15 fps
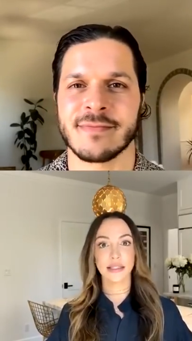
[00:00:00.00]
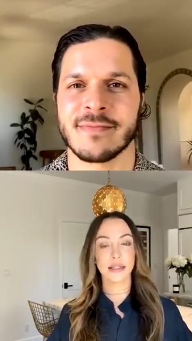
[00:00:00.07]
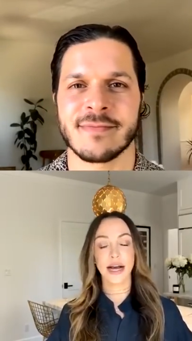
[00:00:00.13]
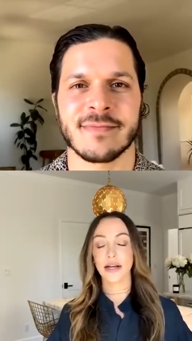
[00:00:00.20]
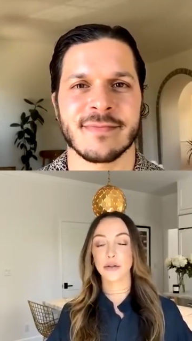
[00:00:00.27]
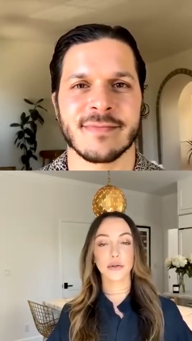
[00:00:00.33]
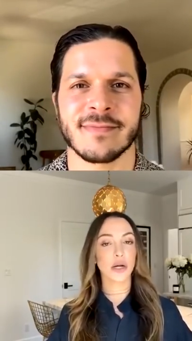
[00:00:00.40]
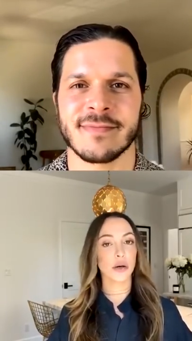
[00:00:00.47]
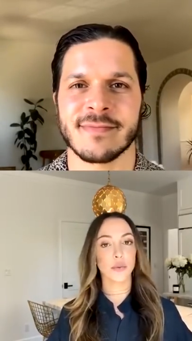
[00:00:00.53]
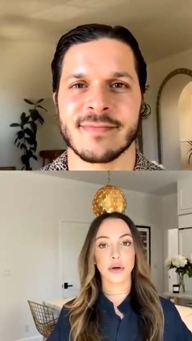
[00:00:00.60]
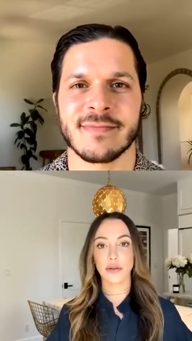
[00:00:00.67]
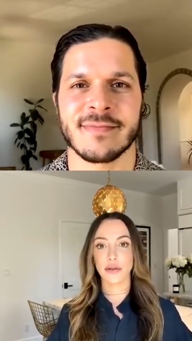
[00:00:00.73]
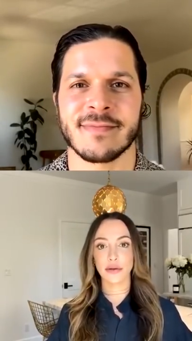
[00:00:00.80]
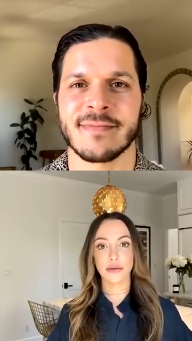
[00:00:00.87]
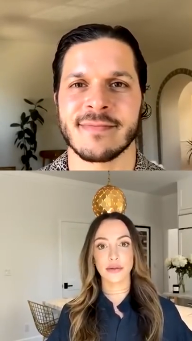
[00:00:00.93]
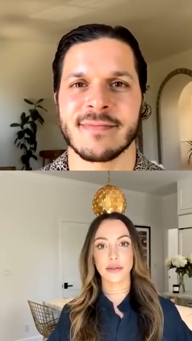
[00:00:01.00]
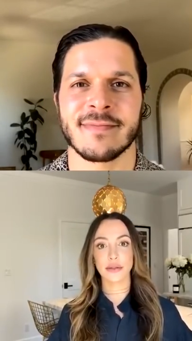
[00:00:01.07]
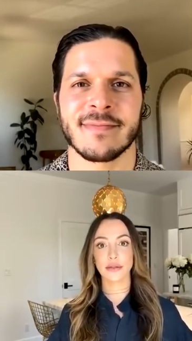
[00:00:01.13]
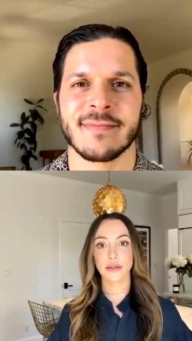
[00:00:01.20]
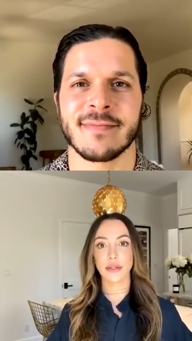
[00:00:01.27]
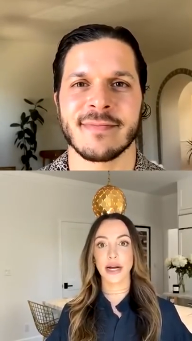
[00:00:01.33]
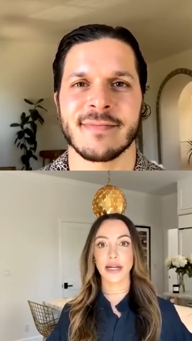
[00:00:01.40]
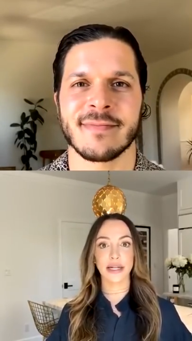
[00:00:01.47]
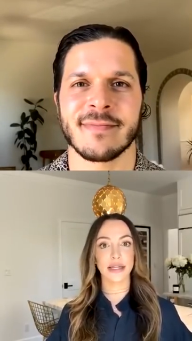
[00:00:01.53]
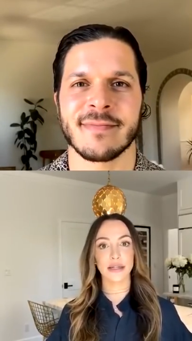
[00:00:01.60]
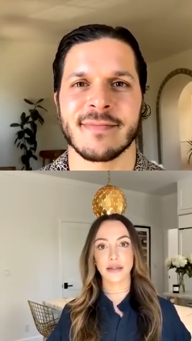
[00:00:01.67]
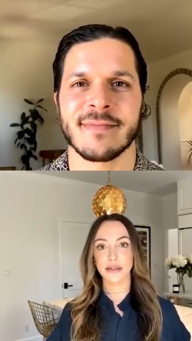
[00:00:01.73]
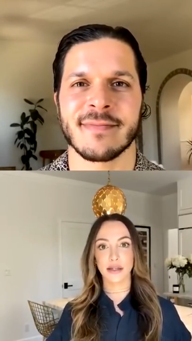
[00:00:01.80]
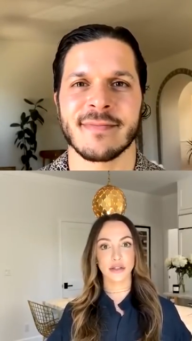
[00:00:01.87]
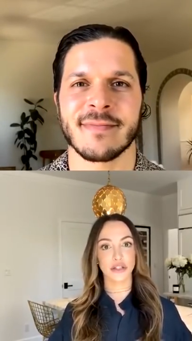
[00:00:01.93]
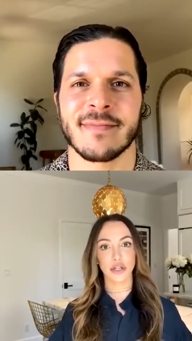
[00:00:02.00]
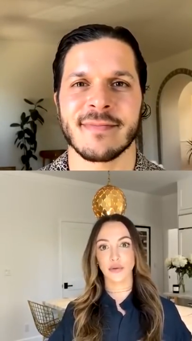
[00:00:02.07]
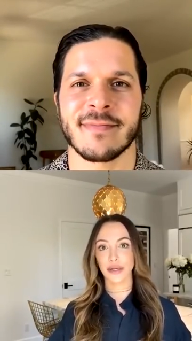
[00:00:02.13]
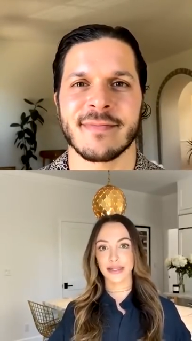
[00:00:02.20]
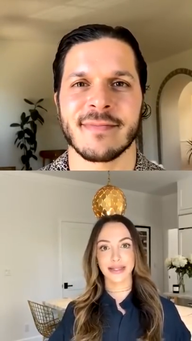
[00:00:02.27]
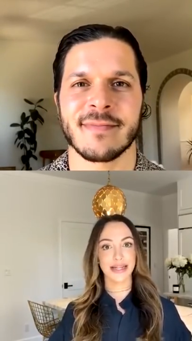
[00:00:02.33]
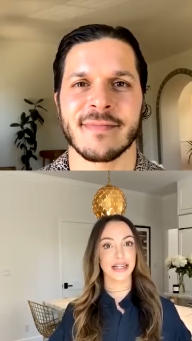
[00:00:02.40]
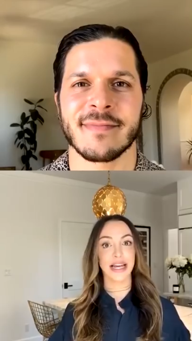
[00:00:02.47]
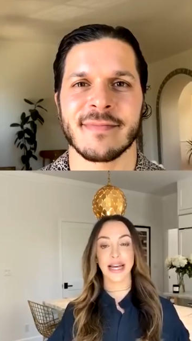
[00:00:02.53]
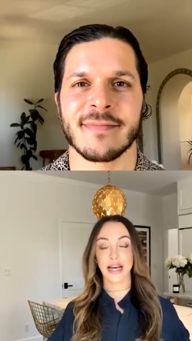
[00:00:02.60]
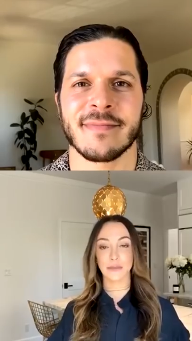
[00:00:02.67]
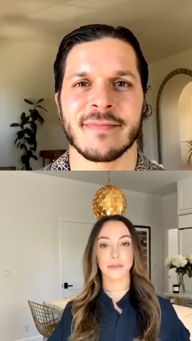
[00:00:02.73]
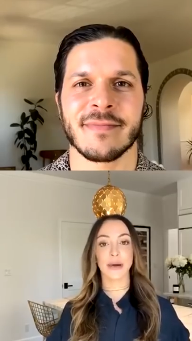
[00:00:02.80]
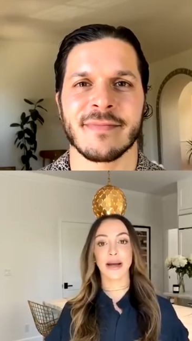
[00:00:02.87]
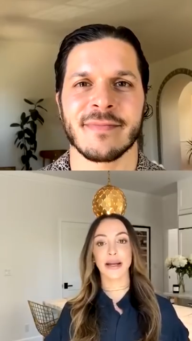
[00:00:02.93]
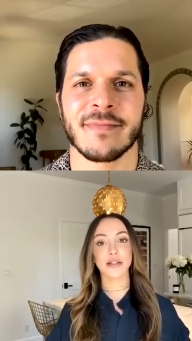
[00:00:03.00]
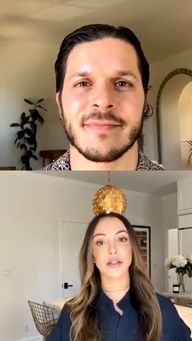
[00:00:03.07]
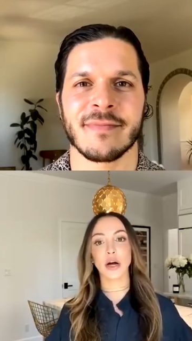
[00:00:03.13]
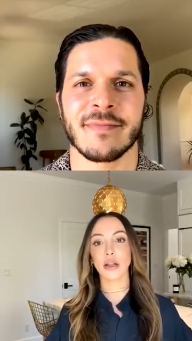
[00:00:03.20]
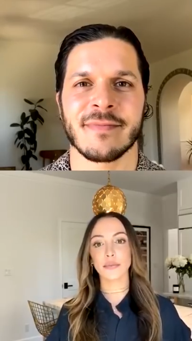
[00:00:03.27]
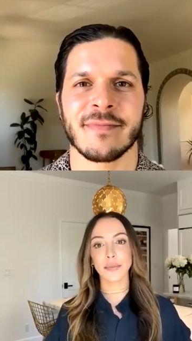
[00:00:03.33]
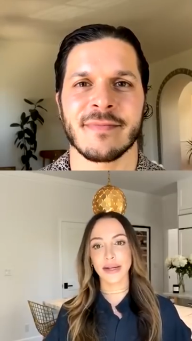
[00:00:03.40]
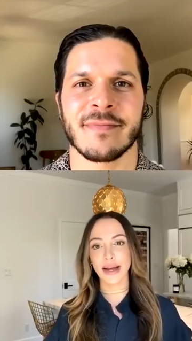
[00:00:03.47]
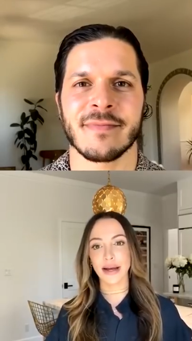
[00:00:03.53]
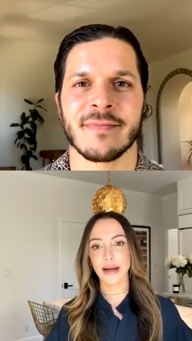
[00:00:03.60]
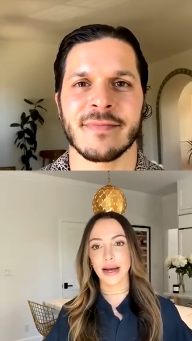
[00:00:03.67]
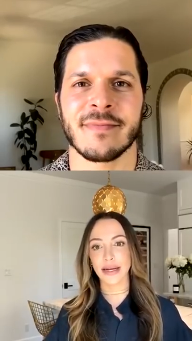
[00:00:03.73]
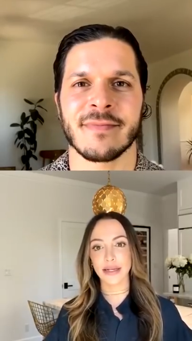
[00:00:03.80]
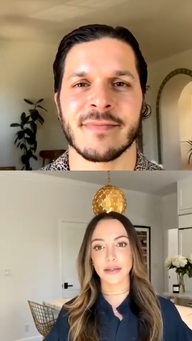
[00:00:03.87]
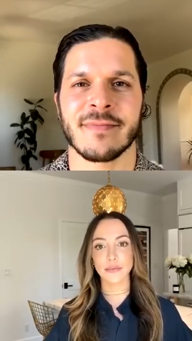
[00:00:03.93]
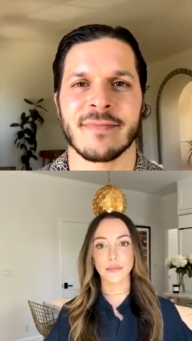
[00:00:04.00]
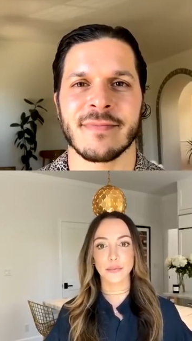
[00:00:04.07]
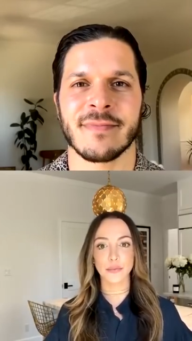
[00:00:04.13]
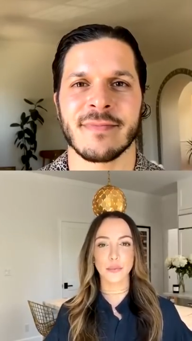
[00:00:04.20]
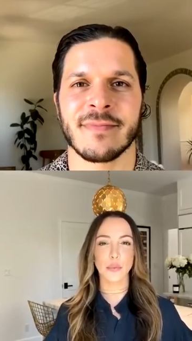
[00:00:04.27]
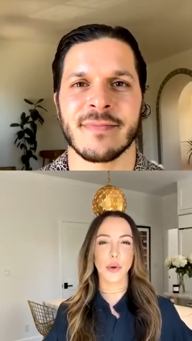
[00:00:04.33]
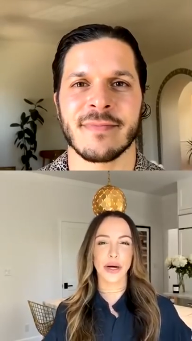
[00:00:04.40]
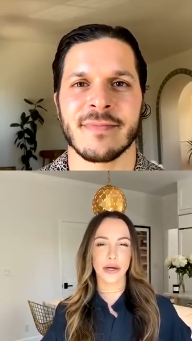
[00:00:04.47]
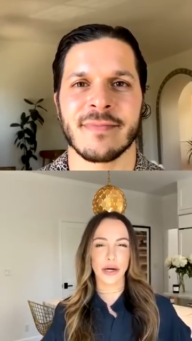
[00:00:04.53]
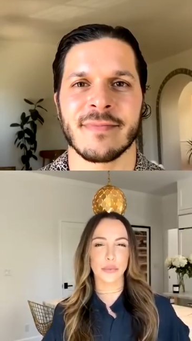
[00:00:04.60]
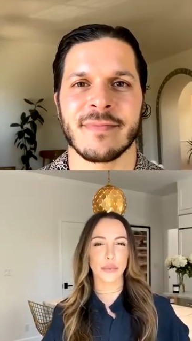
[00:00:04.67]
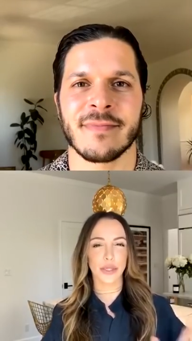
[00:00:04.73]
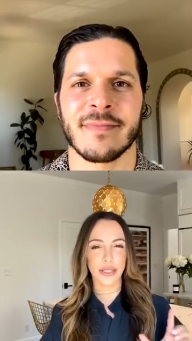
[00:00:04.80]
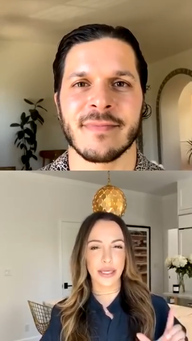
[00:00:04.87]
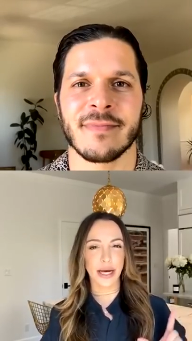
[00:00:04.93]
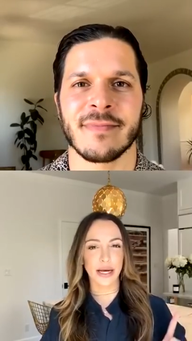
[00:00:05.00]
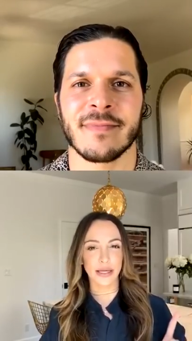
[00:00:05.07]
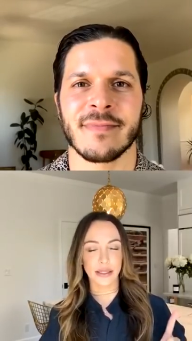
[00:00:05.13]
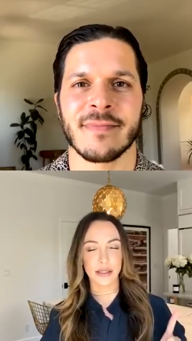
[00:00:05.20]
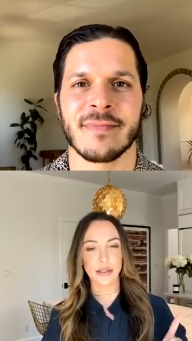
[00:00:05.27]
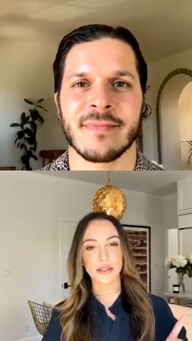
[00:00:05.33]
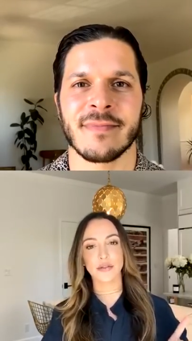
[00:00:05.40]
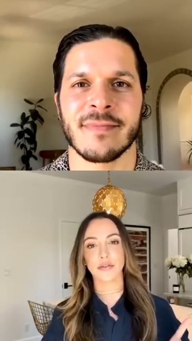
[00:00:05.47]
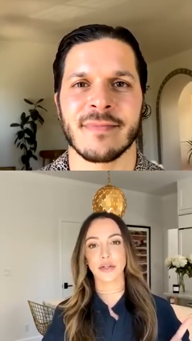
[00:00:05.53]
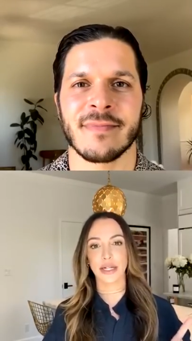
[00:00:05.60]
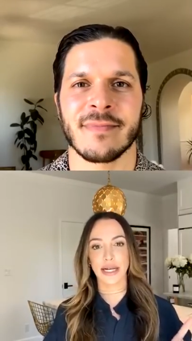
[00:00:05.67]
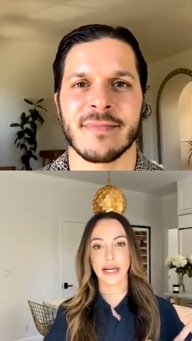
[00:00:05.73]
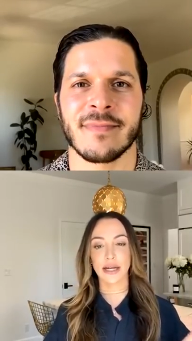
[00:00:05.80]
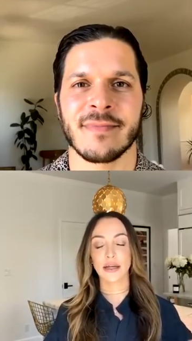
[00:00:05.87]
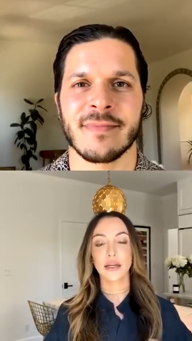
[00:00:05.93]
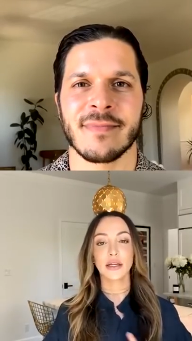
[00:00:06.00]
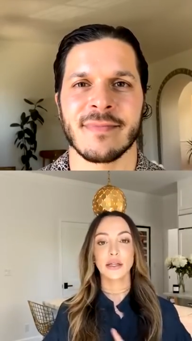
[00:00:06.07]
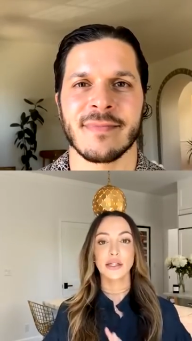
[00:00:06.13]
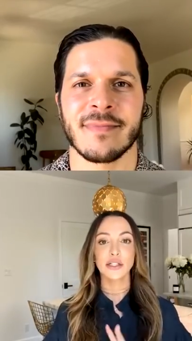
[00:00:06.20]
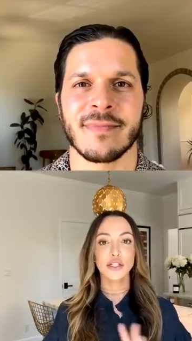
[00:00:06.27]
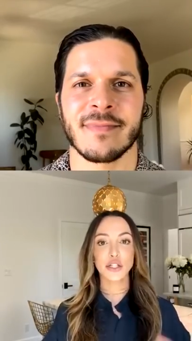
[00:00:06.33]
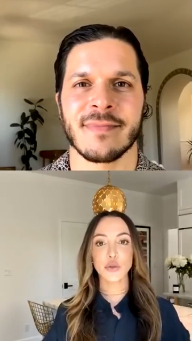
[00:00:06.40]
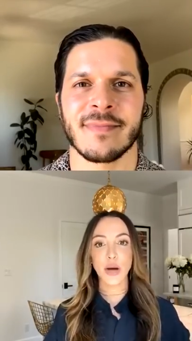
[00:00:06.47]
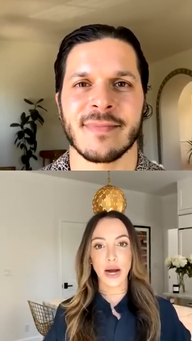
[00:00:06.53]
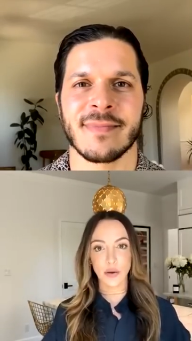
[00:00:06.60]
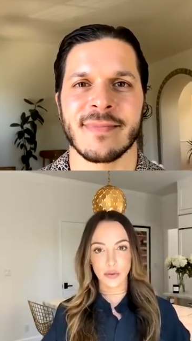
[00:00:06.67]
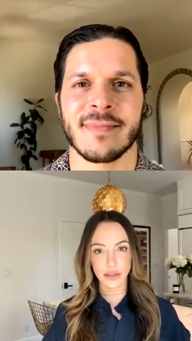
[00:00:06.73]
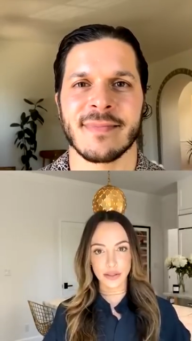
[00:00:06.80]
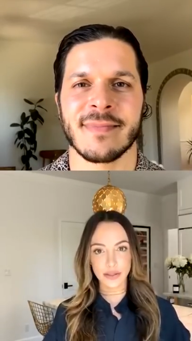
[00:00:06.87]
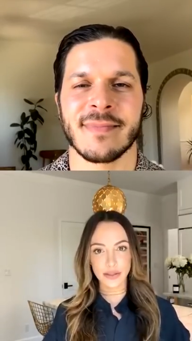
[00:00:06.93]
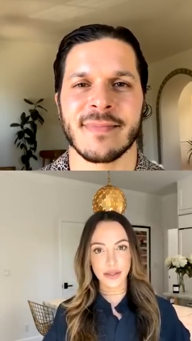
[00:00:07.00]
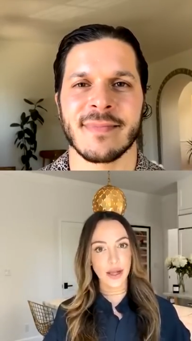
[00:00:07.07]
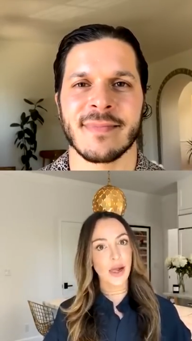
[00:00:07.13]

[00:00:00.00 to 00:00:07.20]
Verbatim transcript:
Speaker 1: I do not wear those kind of heels on showings. I can't. My tall, my I can wear really high heels for like two hours,